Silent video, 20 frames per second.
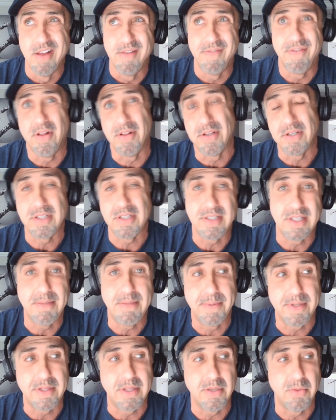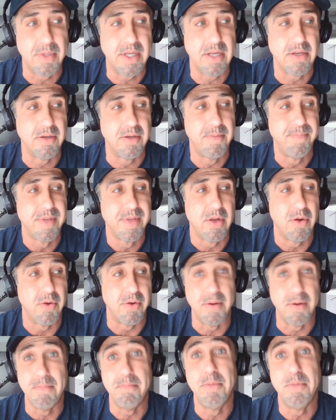falling asleep at the wheel
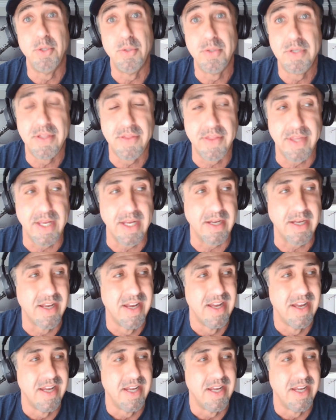or a mood thing.